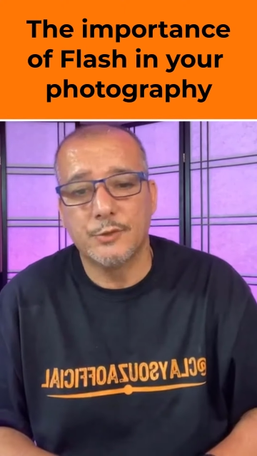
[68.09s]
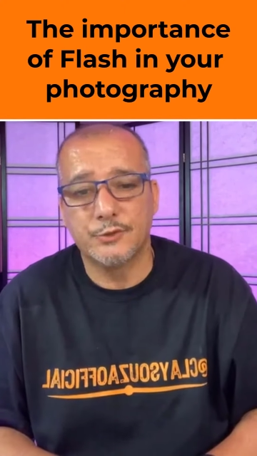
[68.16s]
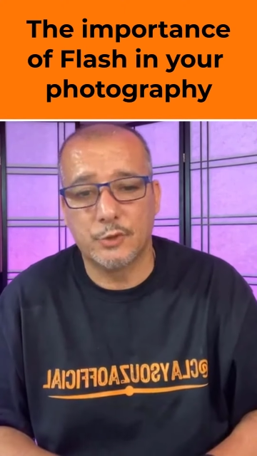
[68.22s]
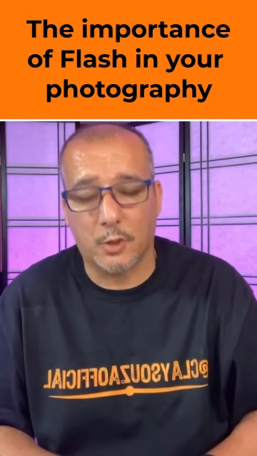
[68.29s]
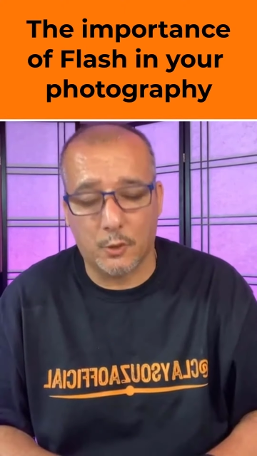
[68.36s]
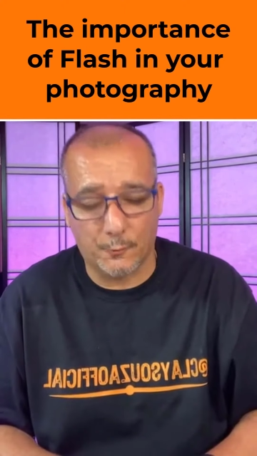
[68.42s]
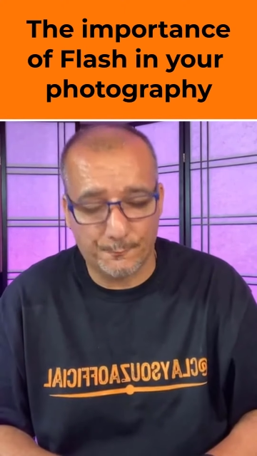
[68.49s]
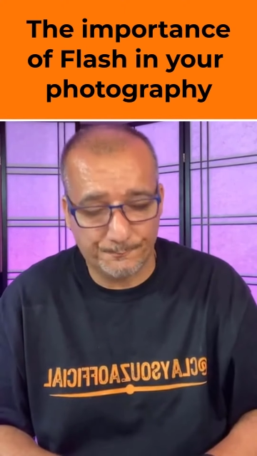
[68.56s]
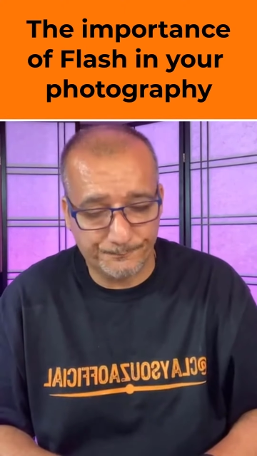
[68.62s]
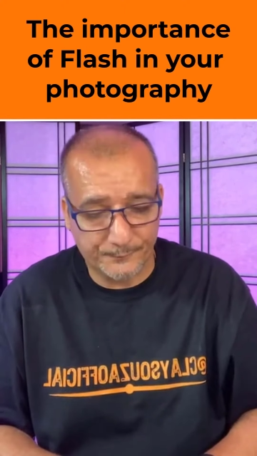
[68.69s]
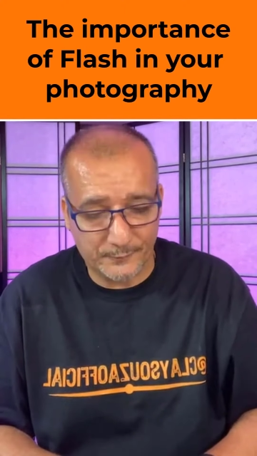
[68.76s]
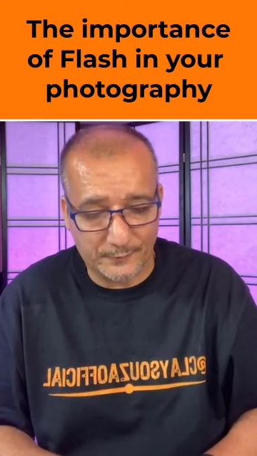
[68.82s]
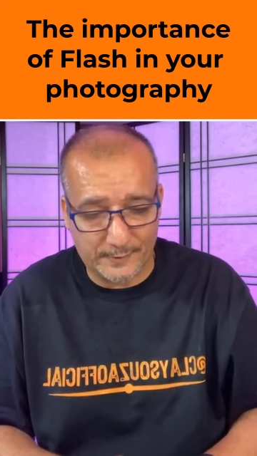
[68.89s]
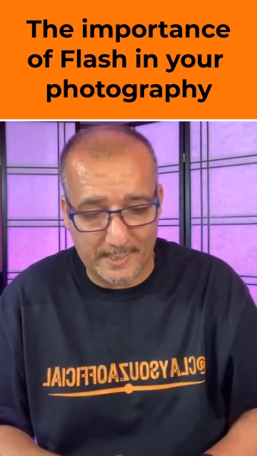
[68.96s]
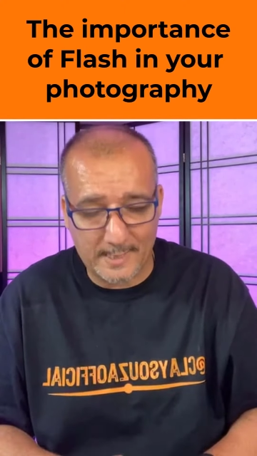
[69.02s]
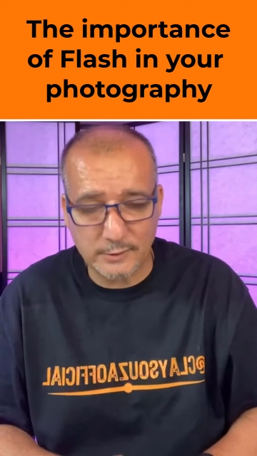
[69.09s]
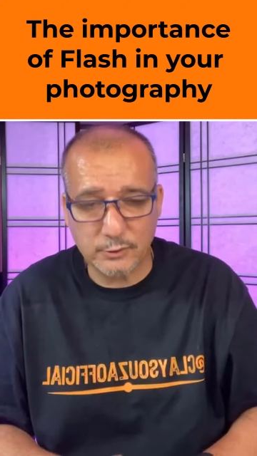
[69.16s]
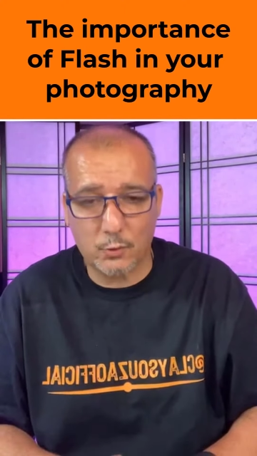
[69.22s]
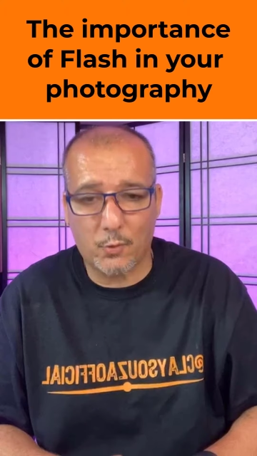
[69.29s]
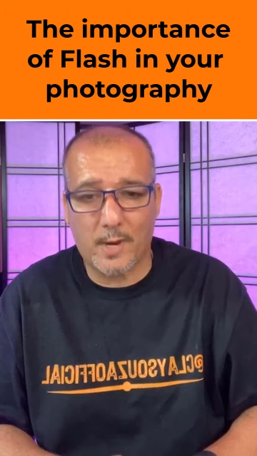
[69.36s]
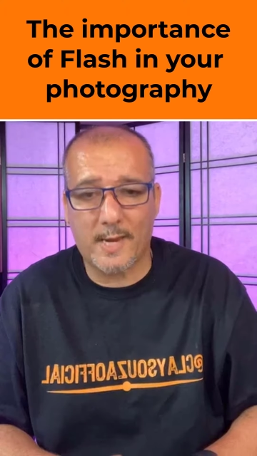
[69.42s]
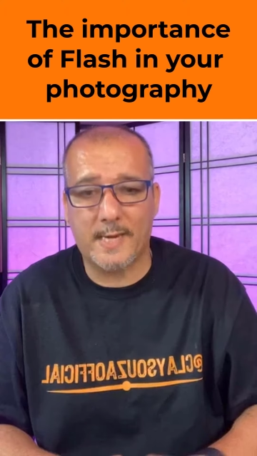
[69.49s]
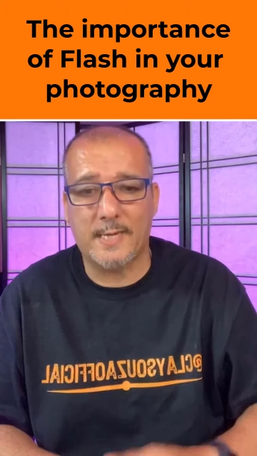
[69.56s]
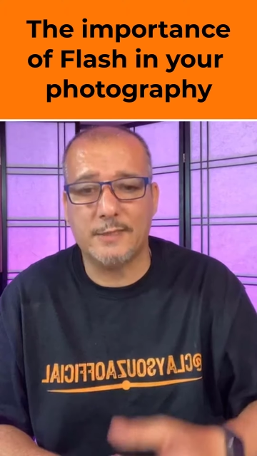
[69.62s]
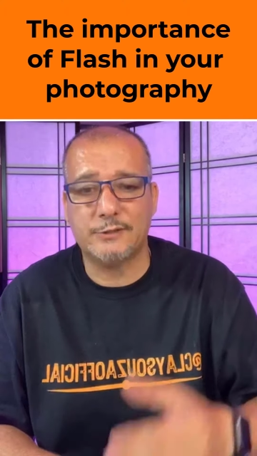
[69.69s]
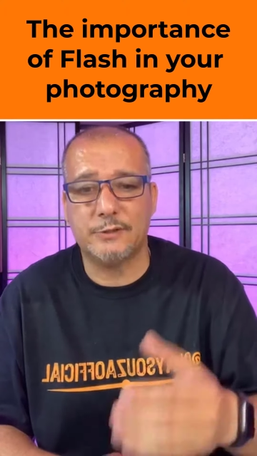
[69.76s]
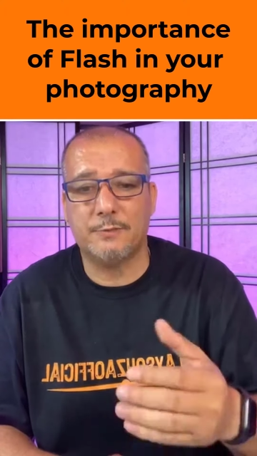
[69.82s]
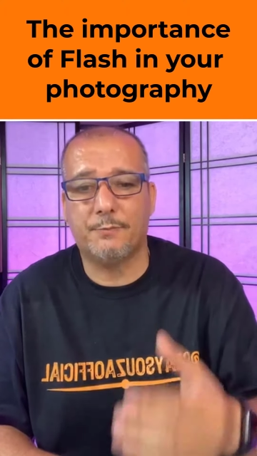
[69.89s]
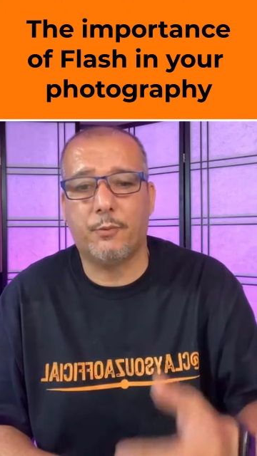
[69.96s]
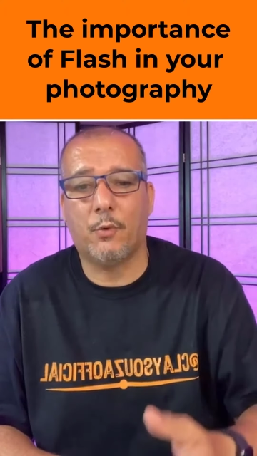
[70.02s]
So that's why
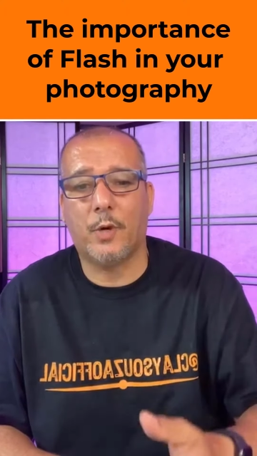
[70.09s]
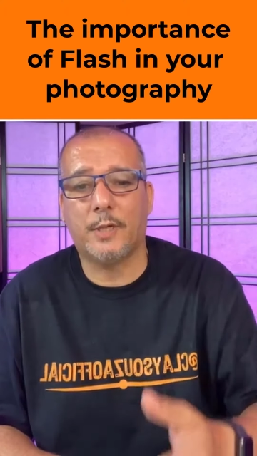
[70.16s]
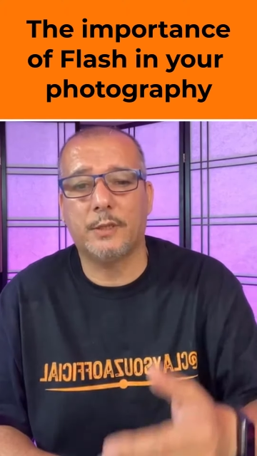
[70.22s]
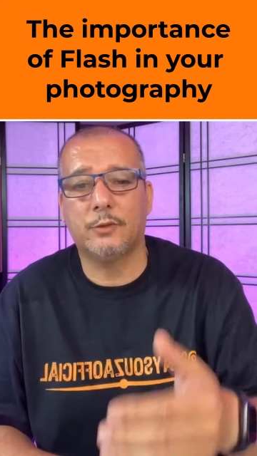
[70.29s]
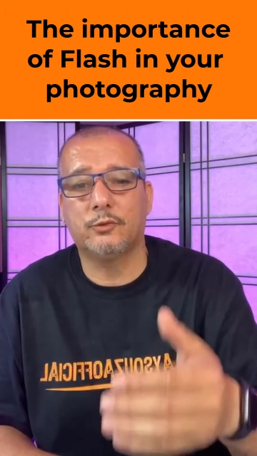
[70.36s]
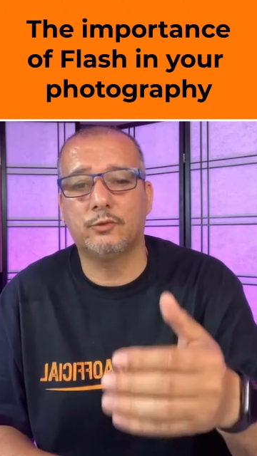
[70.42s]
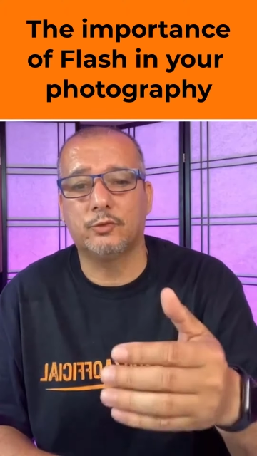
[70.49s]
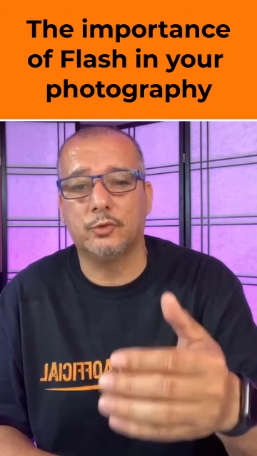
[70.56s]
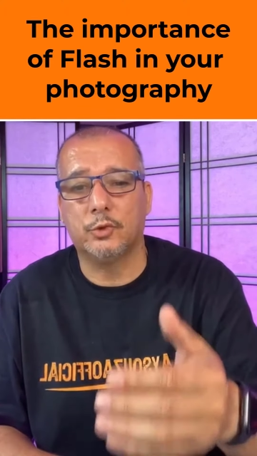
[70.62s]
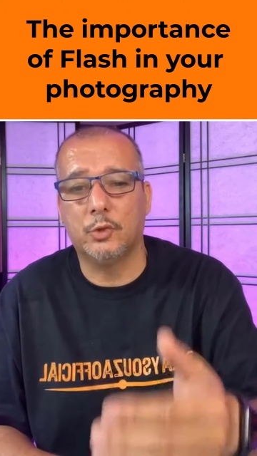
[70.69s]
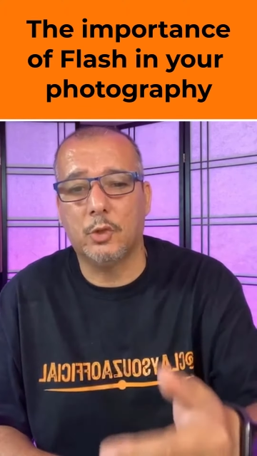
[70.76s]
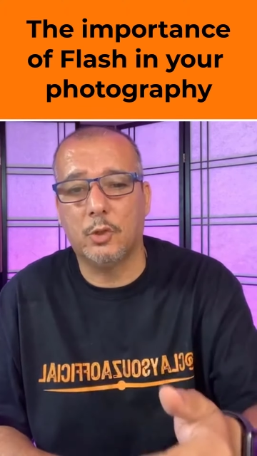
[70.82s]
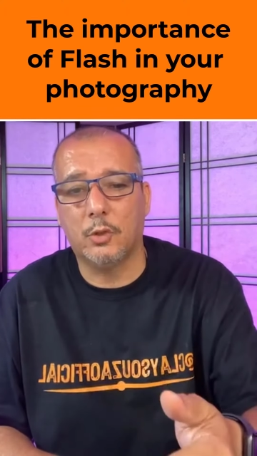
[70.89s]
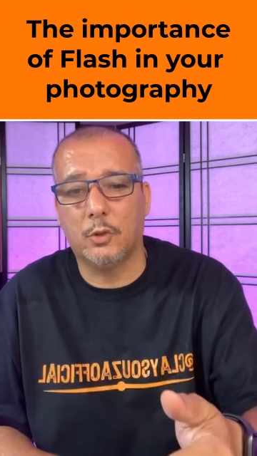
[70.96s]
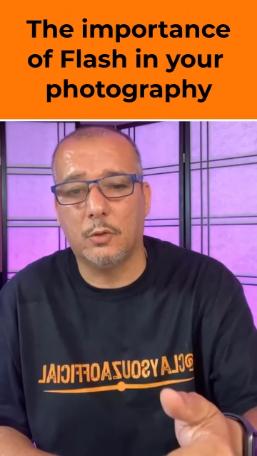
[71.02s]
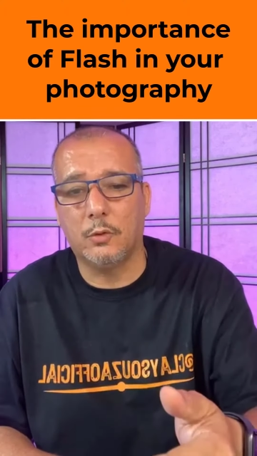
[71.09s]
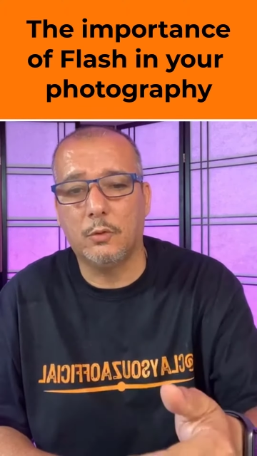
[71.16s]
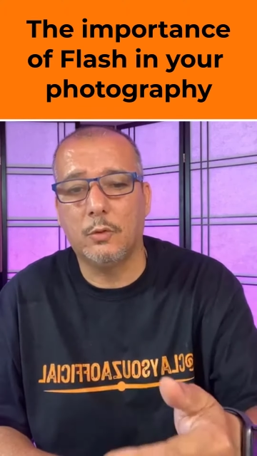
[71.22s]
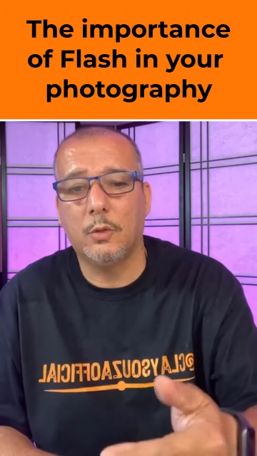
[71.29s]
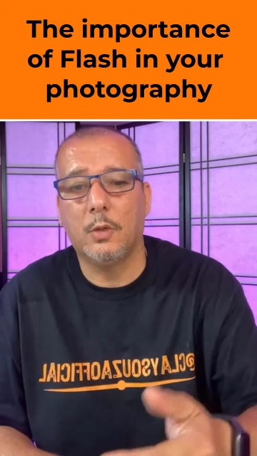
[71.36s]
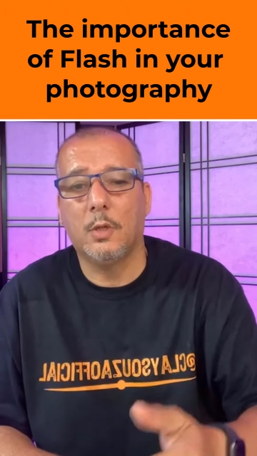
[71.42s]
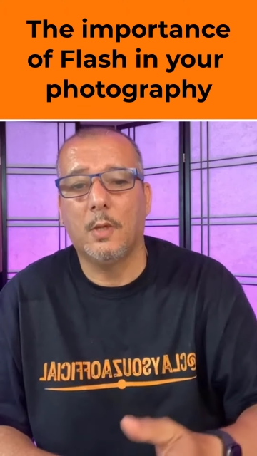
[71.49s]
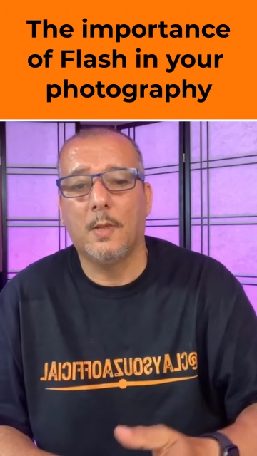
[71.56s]
it's important to know.